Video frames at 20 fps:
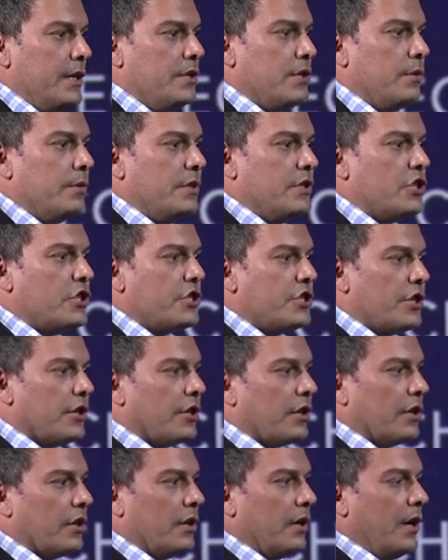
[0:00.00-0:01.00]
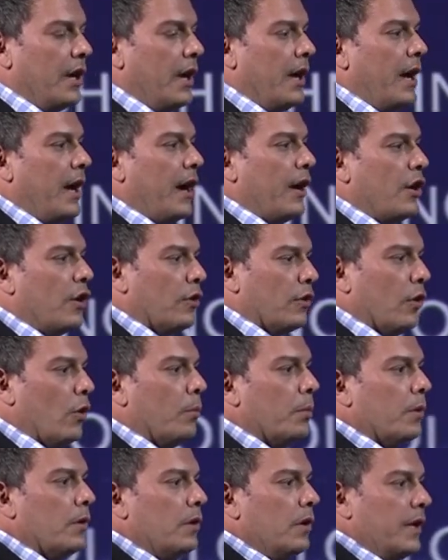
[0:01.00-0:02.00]
to ensure
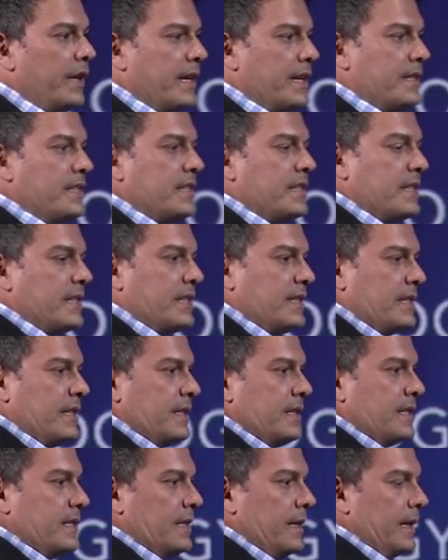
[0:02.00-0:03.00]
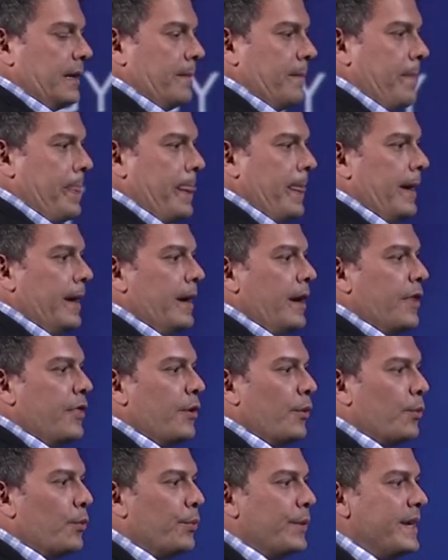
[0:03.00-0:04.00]
global consistency.
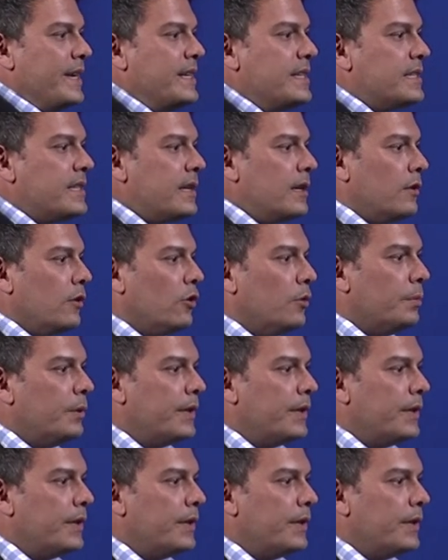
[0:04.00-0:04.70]
The reason global